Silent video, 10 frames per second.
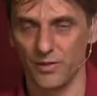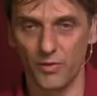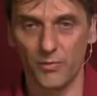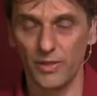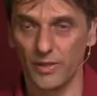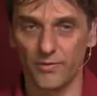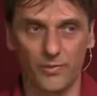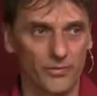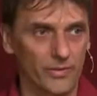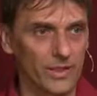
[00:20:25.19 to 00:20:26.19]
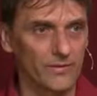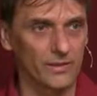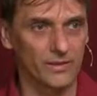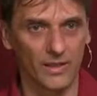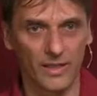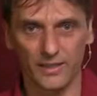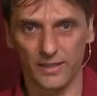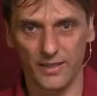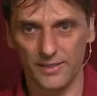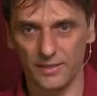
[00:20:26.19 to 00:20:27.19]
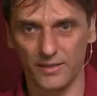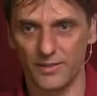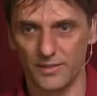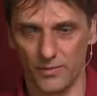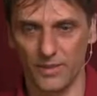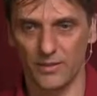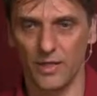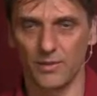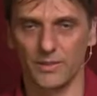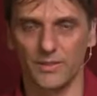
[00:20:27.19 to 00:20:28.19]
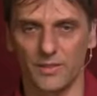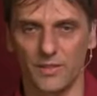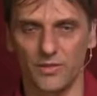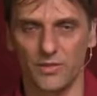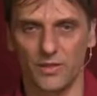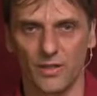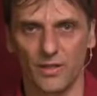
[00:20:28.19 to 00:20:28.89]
If you will, if we leave it land as it is right now at the stage,